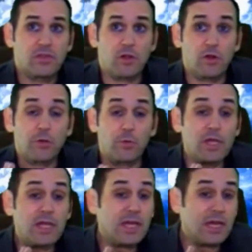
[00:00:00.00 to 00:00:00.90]
There are
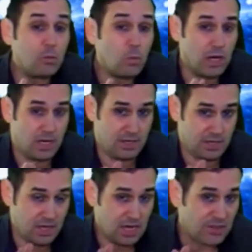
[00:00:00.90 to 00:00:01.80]
three in
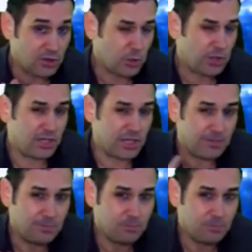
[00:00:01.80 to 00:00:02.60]
one, like the Trinity.